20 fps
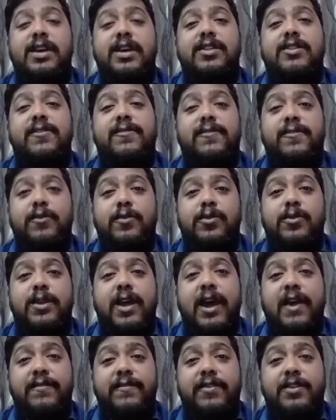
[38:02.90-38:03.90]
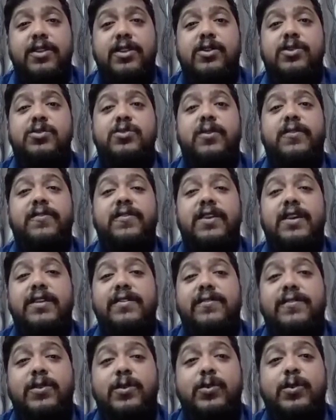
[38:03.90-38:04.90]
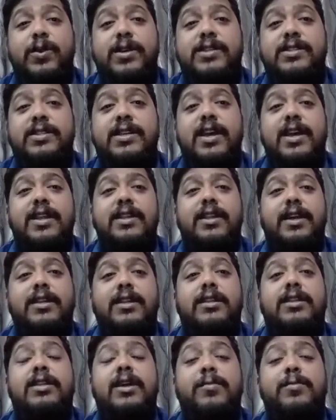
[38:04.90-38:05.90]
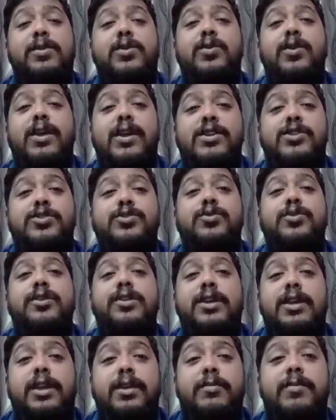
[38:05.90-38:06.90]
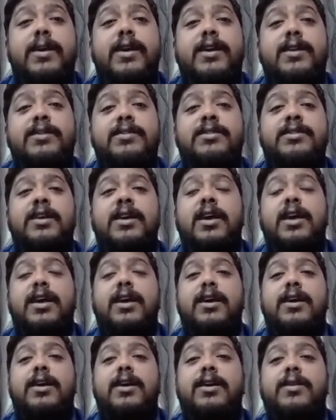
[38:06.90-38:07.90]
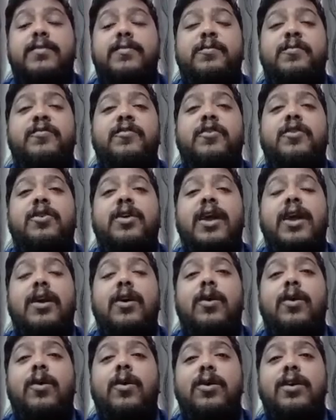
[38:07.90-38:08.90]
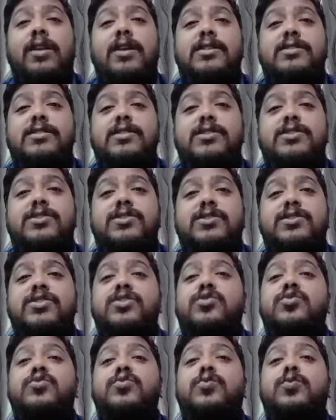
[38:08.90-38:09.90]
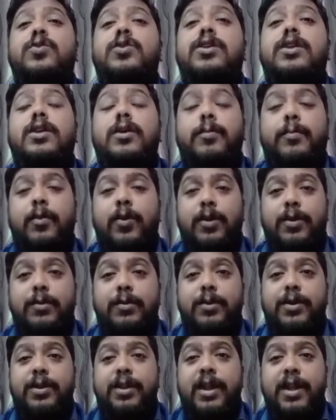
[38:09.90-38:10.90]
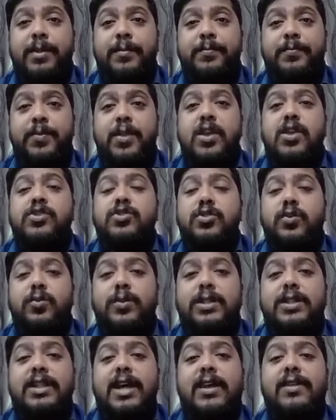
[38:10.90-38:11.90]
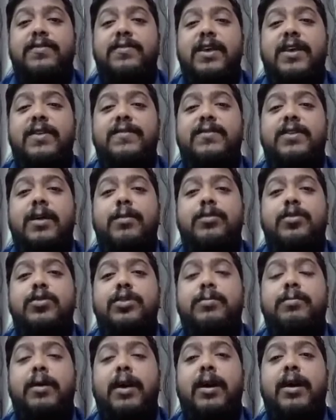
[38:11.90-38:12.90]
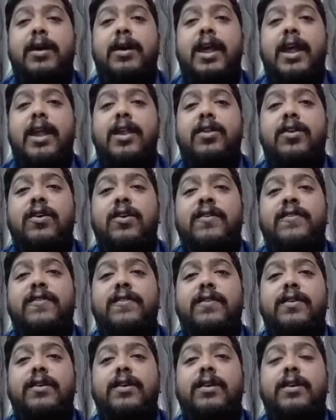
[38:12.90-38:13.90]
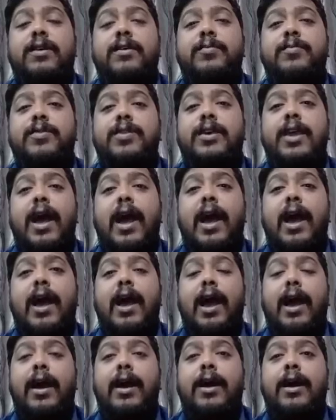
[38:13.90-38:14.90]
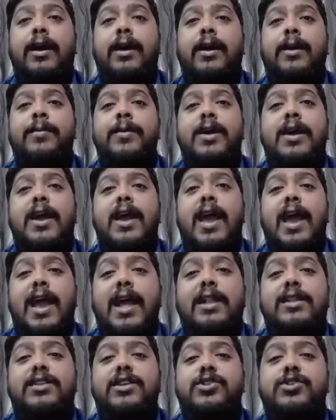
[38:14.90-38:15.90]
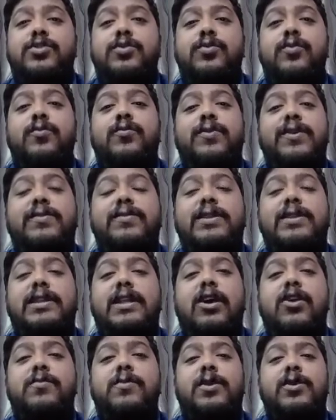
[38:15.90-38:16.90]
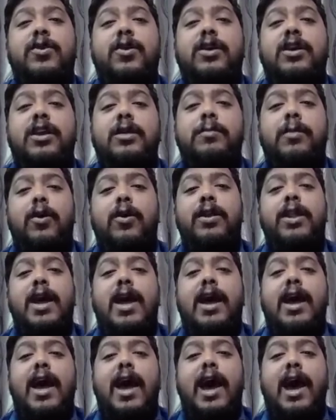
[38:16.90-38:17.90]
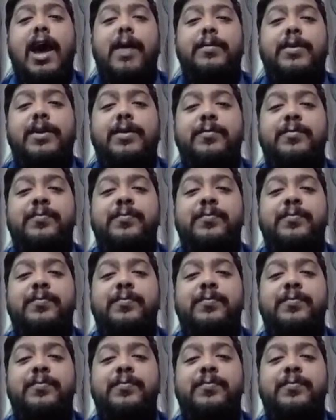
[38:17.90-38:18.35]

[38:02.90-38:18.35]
are the 4 avenues of influence that the WHO recommends for organizations to work upon, right? So with that, we have come to the end of the health issue. We will now be talking about habit.